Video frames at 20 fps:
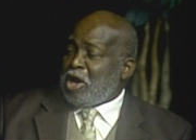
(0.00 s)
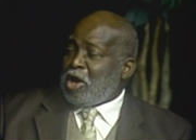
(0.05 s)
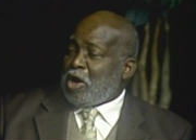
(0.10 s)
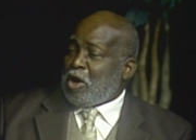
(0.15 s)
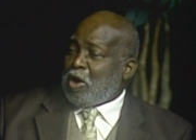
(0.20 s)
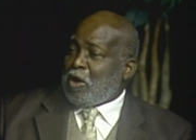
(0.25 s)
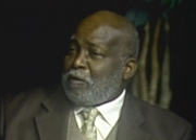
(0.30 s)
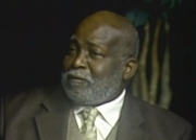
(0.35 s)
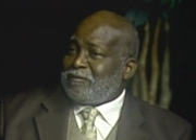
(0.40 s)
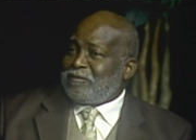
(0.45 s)

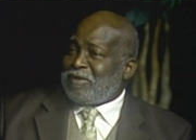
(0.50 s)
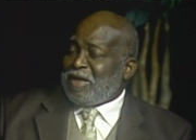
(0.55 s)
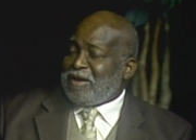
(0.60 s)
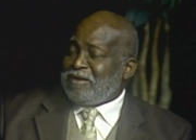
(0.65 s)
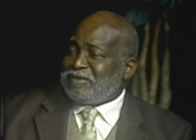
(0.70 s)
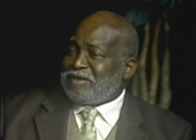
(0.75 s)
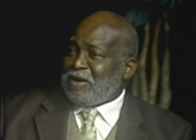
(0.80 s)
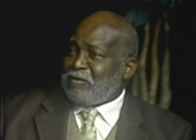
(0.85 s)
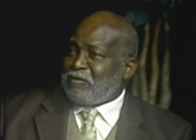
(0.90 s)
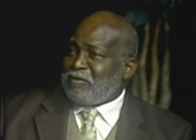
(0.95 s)
uh,
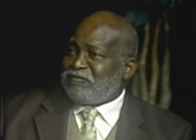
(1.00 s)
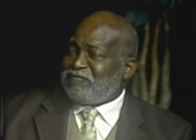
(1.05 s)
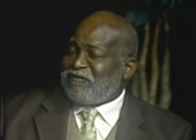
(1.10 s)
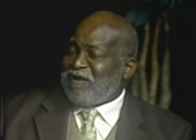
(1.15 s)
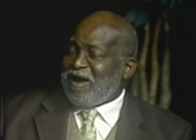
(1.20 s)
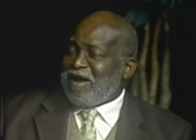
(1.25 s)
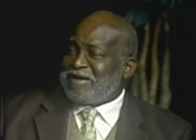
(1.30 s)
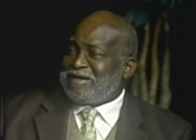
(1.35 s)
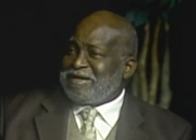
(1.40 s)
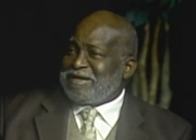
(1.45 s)
they they were
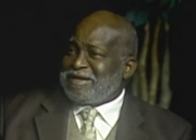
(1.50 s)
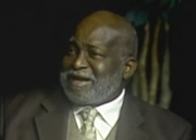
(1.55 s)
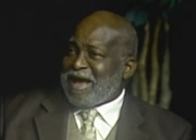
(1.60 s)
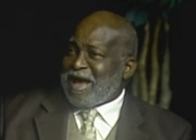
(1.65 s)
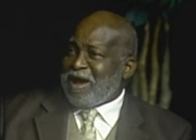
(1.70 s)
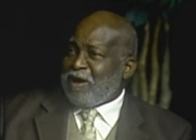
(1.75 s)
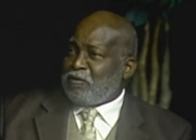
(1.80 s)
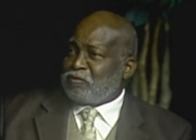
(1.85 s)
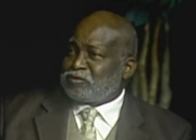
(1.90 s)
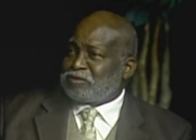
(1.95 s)
finding
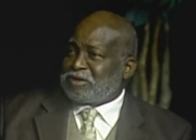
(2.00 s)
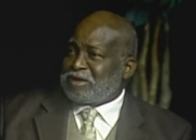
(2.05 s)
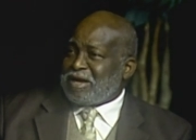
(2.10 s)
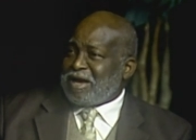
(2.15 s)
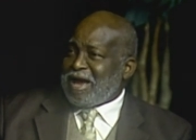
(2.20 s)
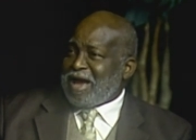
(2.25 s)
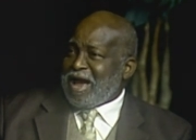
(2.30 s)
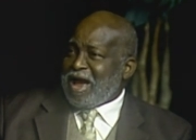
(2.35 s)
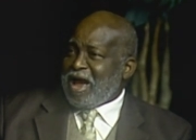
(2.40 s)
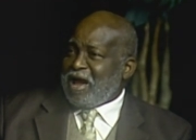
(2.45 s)
out
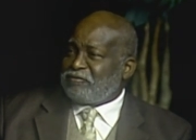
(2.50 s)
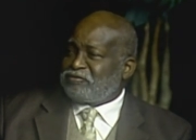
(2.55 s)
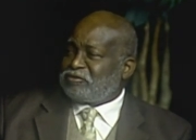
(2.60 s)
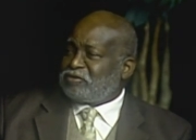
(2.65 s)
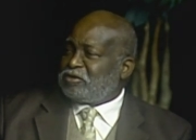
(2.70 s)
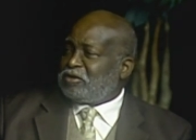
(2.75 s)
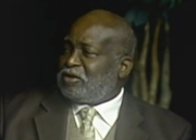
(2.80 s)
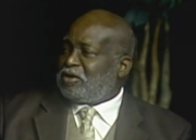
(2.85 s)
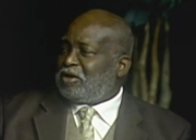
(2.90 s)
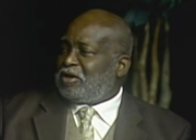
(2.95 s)

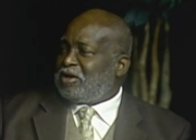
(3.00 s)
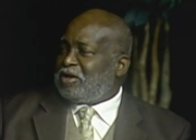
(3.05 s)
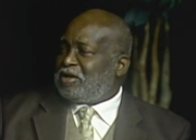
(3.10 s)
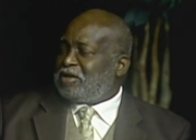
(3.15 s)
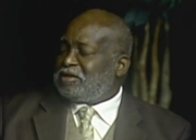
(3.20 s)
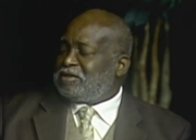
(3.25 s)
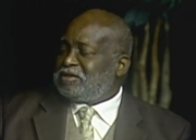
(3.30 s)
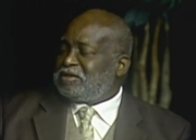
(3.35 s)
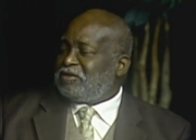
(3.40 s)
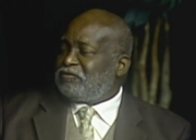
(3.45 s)

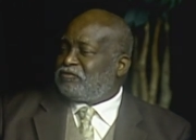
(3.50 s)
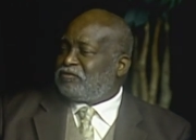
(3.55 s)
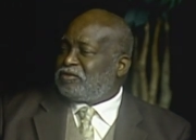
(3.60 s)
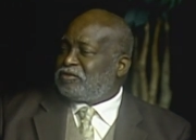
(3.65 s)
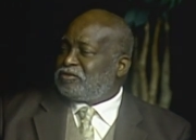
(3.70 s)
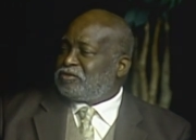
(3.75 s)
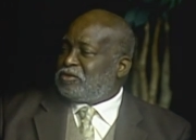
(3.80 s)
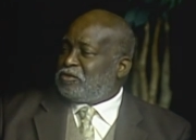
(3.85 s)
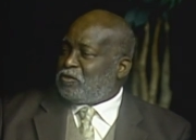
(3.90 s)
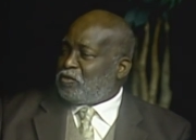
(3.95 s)
after
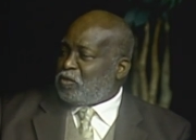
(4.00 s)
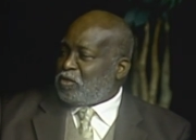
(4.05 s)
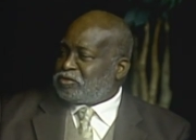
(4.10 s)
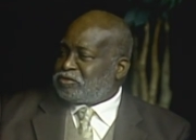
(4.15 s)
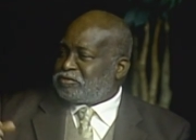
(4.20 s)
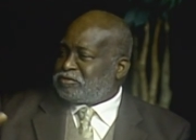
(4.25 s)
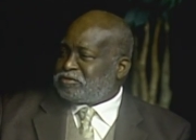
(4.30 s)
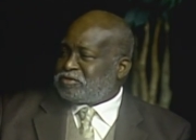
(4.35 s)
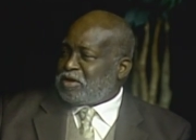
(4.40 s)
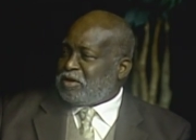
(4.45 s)
different
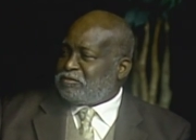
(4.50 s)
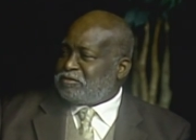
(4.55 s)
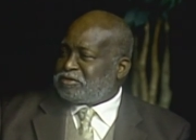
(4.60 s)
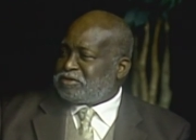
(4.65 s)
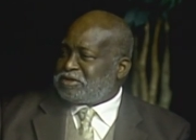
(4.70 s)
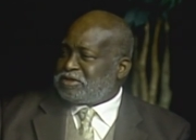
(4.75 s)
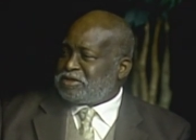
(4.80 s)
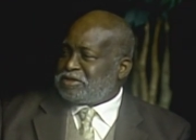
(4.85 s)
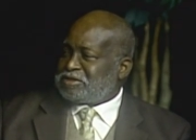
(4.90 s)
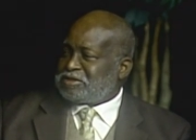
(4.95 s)
worship
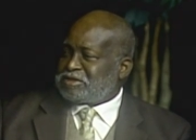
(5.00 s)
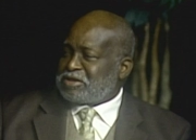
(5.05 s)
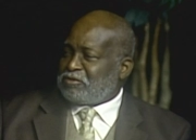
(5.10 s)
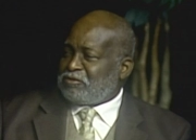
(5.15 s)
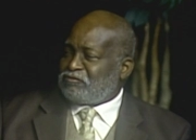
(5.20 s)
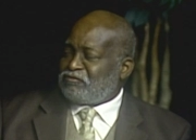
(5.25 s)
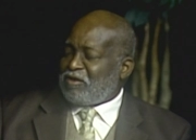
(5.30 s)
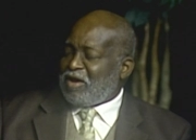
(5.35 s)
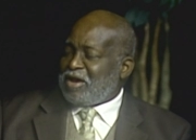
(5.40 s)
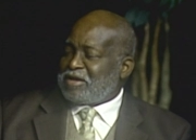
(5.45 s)
services, they
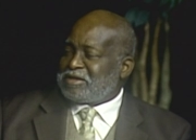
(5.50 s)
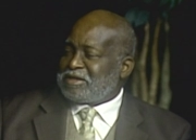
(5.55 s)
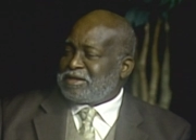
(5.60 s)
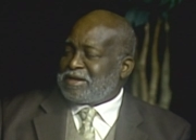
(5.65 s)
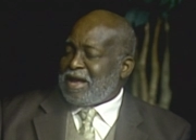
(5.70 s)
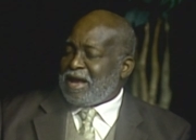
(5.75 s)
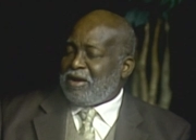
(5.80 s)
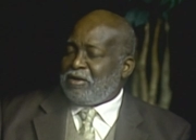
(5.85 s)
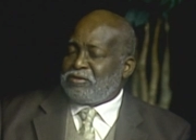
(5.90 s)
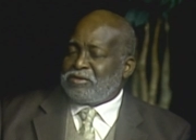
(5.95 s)
were finding
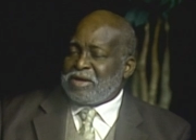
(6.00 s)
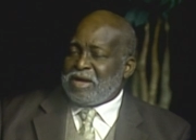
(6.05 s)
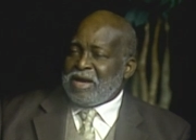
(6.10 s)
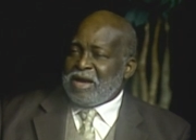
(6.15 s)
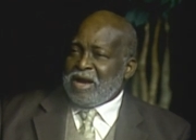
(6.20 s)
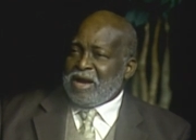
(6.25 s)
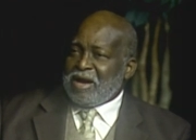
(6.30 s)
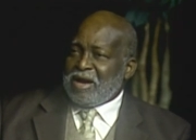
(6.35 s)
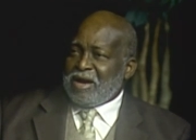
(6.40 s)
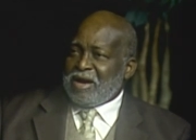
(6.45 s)
out
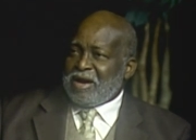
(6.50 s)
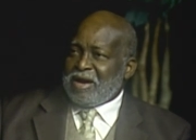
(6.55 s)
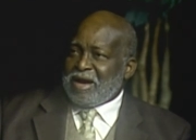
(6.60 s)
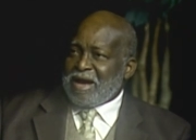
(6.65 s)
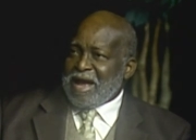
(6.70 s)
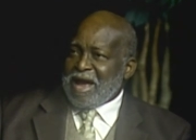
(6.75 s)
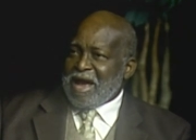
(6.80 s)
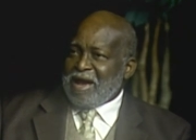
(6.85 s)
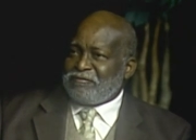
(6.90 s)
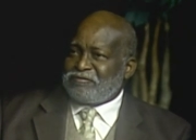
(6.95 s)

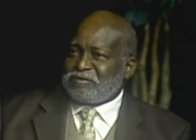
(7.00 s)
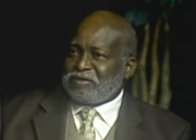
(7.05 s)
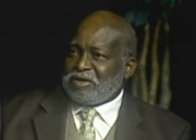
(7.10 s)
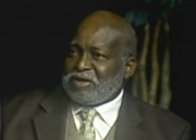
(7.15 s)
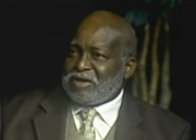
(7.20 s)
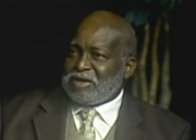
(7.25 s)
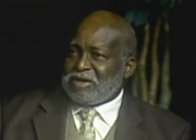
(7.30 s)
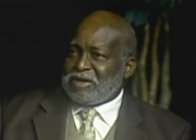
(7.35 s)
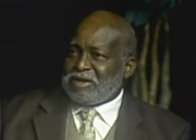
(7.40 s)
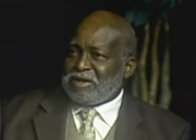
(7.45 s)

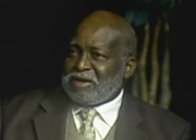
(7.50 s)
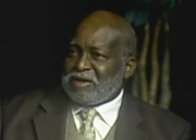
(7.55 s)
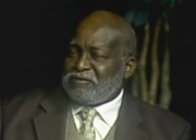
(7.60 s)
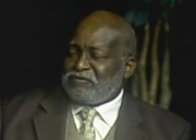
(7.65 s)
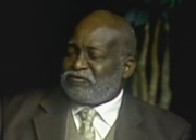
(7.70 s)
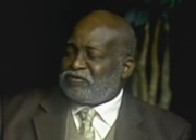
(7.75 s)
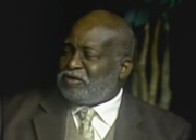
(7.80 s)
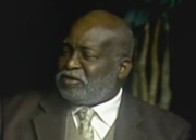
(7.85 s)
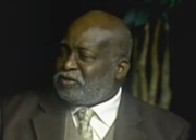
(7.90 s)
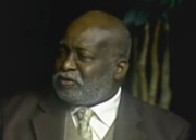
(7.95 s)
after
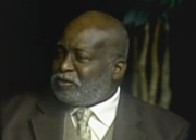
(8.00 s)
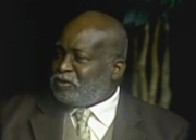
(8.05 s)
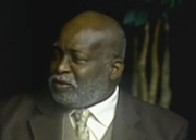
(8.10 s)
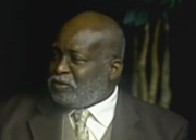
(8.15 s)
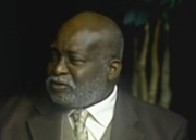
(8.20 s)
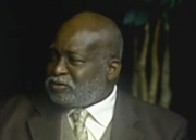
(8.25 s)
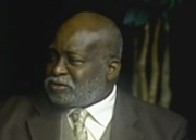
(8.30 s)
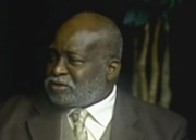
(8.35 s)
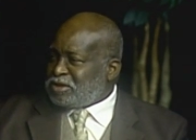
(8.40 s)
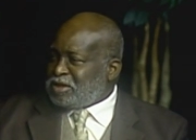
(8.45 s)

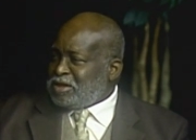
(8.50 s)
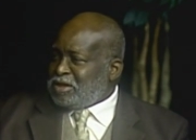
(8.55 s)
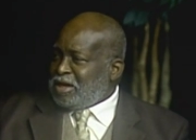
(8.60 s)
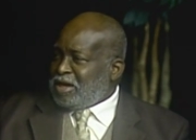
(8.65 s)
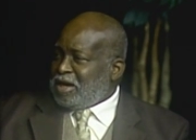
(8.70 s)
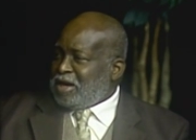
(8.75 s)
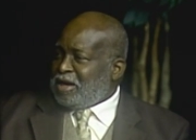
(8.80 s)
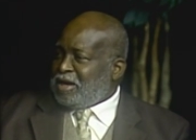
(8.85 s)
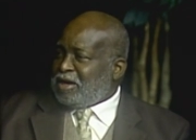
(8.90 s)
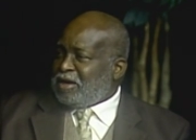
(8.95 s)
funerals
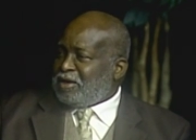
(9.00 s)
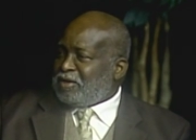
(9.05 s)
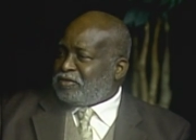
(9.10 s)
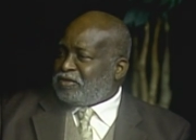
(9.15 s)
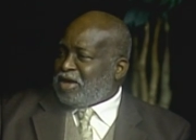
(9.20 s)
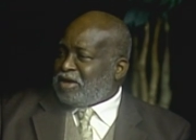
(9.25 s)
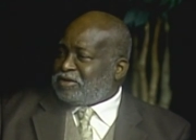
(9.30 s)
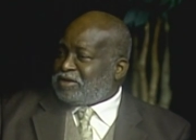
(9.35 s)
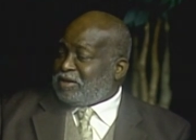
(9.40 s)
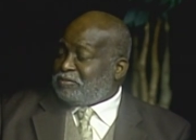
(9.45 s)
uh,
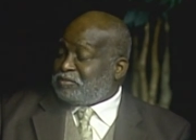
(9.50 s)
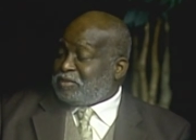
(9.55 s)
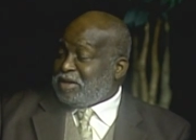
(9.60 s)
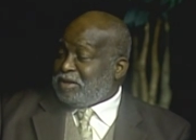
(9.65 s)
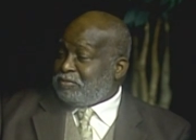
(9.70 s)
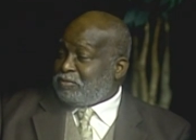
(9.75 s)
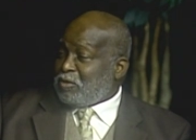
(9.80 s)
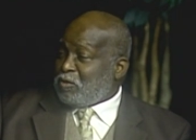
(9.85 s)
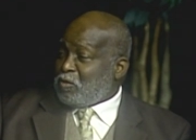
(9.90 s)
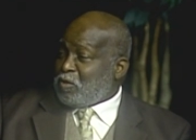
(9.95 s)
that, that
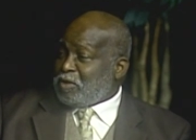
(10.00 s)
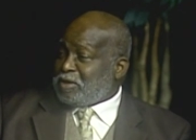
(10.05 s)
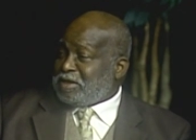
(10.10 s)
people were